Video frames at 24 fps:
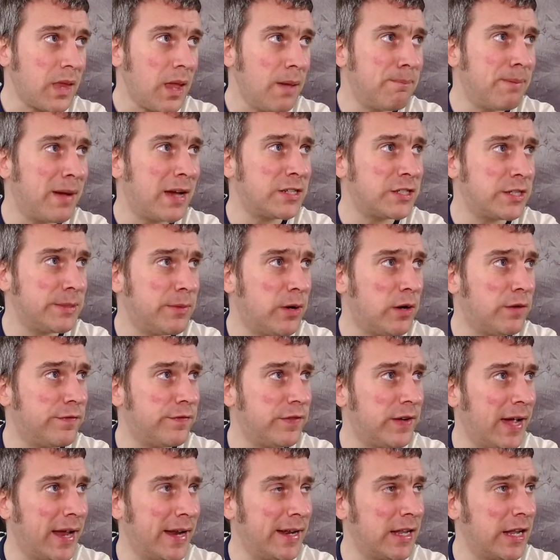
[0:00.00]
Ashimoff
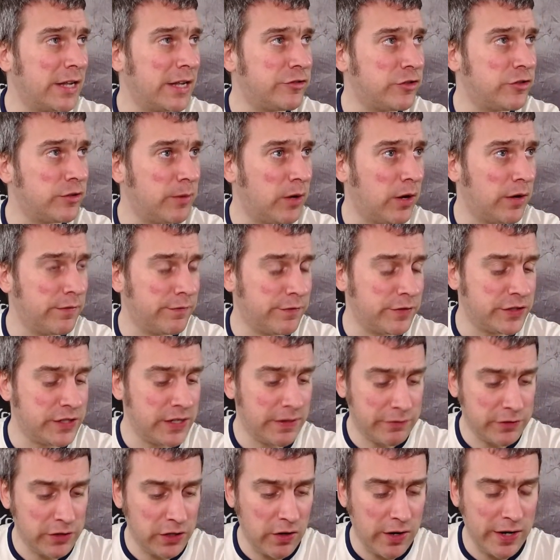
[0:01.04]
and Lundstrom on for
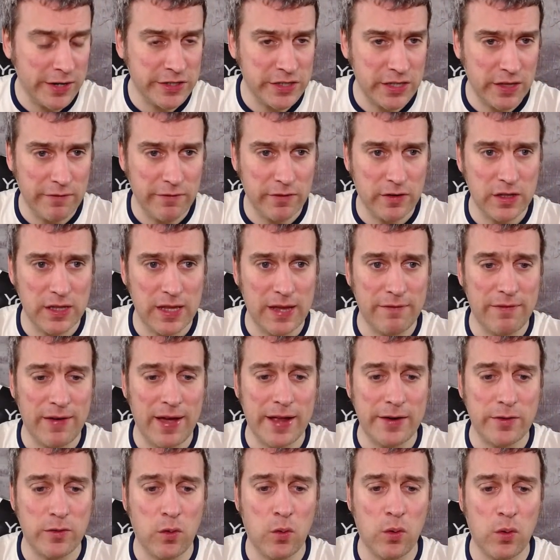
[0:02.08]
Sheffield United, so they've
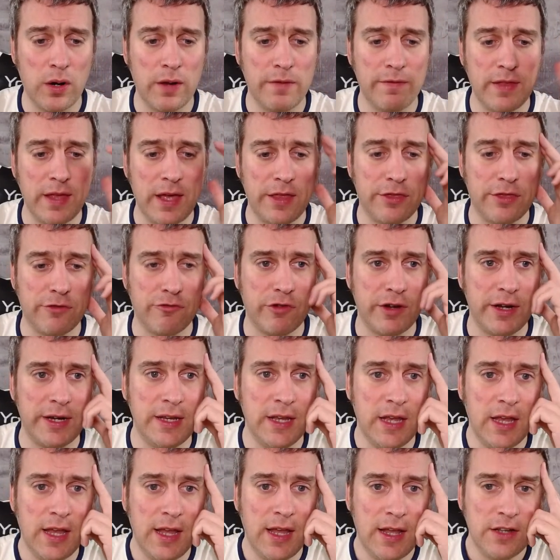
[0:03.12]
had all of their 3
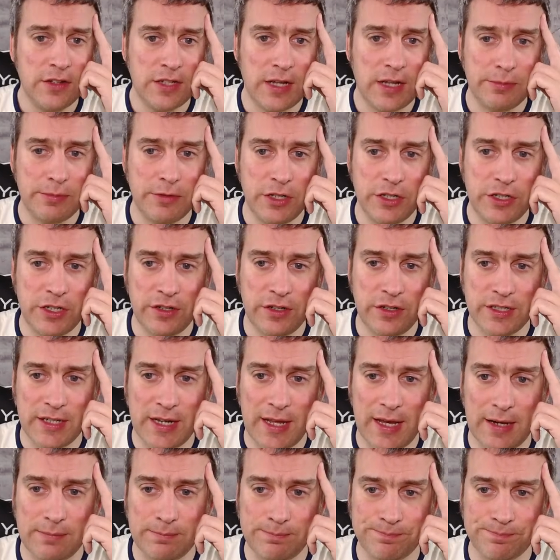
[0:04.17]
substitutes now.